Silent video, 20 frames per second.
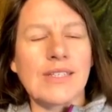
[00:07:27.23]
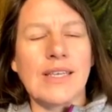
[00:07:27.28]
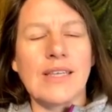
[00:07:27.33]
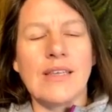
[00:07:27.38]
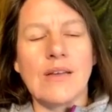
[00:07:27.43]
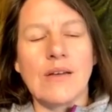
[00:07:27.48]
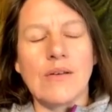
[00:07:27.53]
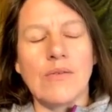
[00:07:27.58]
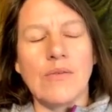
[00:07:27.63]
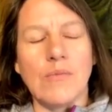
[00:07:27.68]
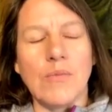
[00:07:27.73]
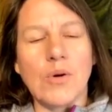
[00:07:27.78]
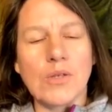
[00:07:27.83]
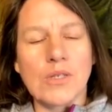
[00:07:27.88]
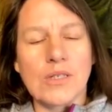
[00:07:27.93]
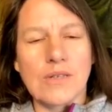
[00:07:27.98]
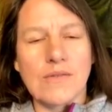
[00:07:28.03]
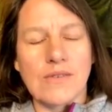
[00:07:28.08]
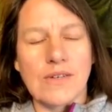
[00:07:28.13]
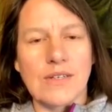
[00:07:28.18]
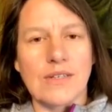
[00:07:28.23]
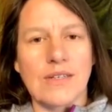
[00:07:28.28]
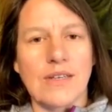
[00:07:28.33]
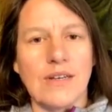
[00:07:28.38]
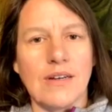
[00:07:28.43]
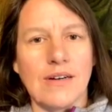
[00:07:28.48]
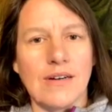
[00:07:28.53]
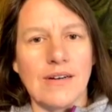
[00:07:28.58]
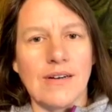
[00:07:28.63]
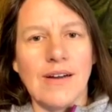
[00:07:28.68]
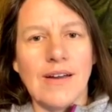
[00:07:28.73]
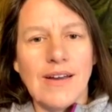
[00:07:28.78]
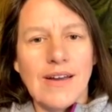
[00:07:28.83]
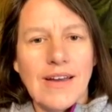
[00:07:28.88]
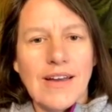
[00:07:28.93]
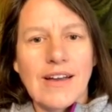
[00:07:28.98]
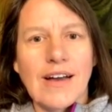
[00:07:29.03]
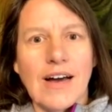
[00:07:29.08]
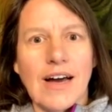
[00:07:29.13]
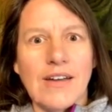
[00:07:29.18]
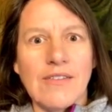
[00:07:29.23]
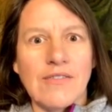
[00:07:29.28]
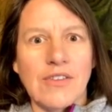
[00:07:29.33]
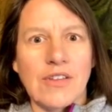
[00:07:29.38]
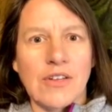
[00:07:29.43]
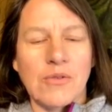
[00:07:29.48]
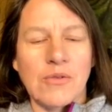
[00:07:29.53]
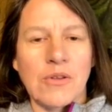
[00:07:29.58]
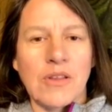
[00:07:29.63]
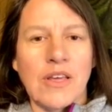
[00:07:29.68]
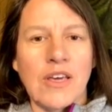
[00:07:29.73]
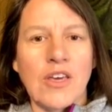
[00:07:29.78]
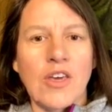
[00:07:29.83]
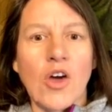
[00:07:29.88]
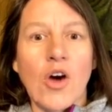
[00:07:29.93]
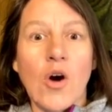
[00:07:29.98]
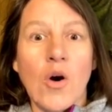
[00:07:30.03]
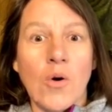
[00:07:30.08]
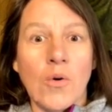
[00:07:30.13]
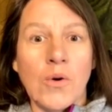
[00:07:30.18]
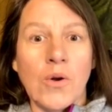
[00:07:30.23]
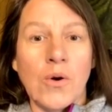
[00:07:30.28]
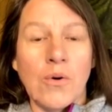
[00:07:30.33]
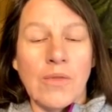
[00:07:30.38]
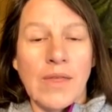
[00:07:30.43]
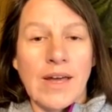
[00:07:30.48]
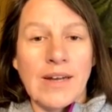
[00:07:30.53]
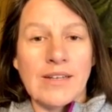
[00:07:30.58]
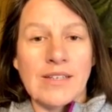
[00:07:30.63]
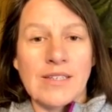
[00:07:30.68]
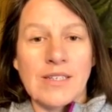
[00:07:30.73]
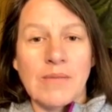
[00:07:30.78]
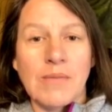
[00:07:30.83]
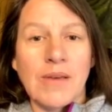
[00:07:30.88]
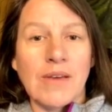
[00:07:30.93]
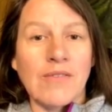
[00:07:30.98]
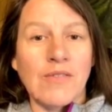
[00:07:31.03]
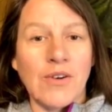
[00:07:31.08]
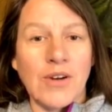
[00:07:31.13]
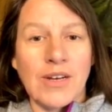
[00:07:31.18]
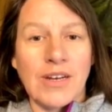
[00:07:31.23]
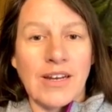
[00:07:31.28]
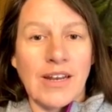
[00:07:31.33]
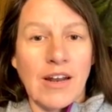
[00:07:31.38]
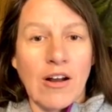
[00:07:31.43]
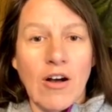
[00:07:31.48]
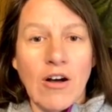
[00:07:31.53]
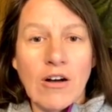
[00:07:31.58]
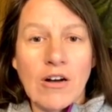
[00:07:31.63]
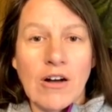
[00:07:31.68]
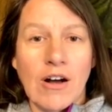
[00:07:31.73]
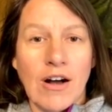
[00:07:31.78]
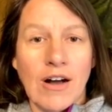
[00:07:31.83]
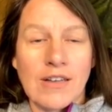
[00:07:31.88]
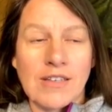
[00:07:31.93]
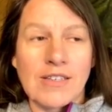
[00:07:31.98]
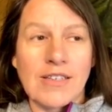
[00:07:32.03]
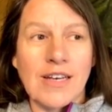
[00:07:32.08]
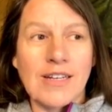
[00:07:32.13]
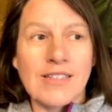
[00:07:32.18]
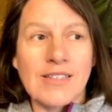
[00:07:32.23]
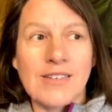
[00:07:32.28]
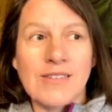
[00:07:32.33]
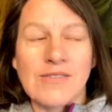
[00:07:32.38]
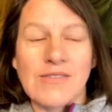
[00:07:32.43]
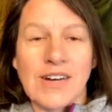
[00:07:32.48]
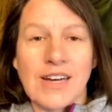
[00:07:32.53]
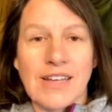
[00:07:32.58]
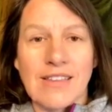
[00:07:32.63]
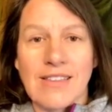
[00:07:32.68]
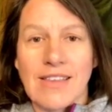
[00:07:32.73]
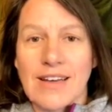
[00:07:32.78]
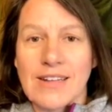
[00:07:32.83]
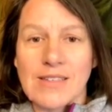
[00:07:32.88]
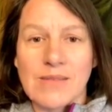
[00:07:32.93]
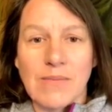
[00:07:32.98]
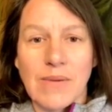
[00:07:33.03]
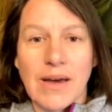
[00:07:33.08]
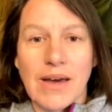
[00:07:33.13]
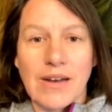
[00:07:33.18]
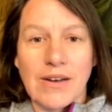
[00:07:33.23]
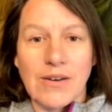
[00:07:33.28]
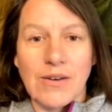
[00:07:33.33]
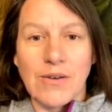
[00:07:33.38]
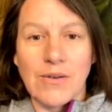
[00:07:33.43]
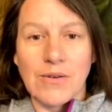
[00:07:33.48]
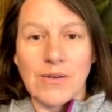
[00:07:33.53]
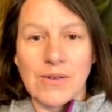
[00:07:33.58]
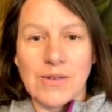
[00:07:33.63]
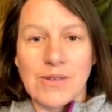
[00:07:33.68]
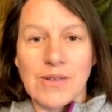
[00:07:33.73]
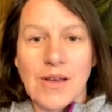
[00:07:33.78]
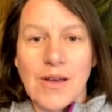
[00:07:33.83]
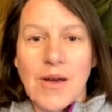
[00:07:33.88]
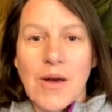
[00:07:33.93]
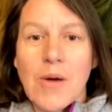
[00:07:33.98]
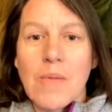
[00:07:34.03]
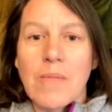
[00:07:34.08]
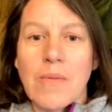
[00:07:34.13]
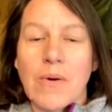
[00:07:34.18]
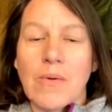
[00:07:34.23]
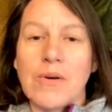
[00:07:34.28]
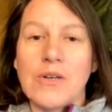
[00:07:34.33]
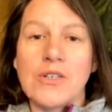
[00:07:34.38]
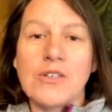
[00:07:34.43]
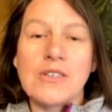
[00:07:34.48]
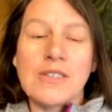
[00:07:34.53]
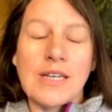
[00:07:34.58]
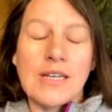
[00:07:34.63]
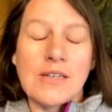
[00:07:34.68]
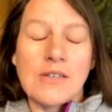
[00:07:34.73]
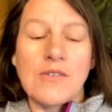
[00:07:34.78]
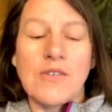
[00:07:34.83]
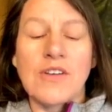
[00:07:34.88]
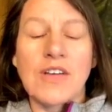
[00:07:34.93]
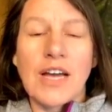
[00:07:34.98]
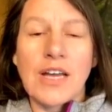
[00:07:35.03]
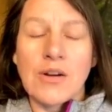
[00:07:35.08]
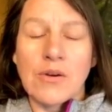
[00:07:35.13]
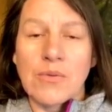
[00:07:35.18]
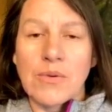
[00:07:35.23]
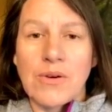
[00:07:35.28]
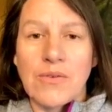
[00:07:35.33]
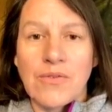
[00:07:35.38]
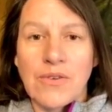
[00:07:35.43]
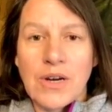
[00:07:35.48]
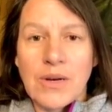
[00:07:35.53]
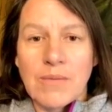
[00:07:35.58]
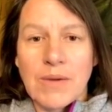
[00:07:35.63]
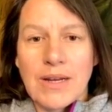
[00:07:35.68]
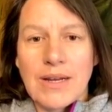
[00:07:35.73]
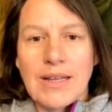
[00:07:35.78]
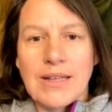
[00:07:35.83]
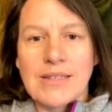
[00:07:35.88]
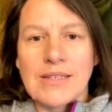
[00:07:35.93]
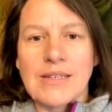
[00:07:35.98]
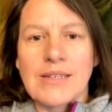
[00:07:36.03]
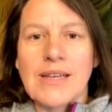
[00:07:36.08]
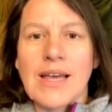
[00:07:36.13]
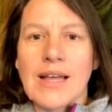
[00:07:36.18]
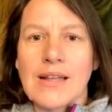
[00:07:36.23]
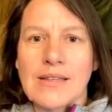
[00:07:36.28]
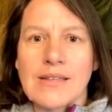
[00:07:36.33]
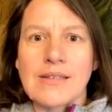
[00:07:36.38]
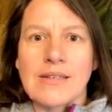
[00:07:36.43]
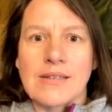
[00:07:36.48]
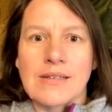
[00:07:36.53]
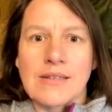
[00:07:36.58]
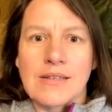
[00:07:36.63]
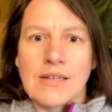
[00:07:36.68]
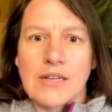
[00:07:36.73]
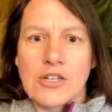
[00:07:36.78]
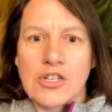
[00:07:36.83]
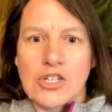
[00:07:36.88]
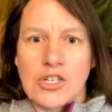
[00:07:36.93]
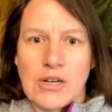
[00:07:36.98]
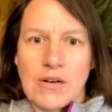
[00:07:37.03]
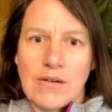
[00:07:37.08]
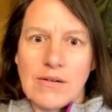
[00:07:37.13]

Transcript: I think when most of us hear conflict, we're like, oh no, that is to be avoided at all costs. That's a fight. That's bad news. But what you're saying is you kind of reframe it. It's a tense discussion.